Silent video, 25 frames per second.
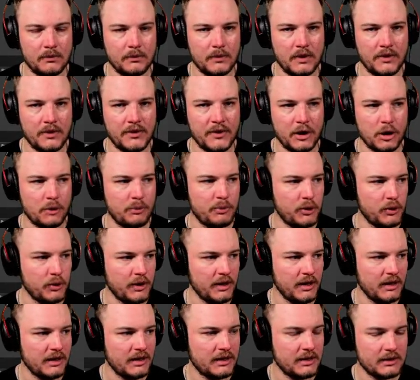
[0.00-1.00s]

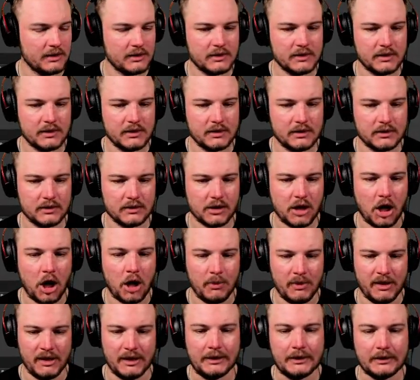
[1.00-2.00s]
therapeutic,
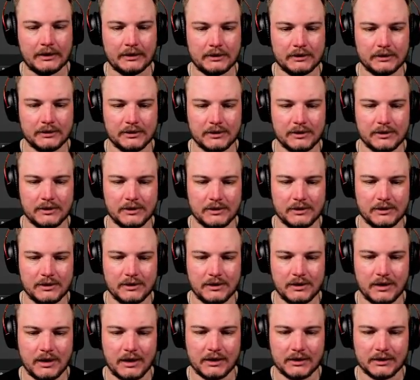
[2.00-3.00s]
calming.
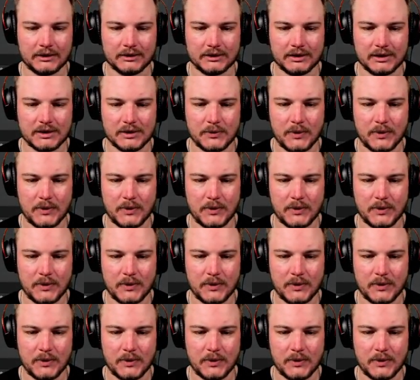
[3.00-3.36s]
That's why I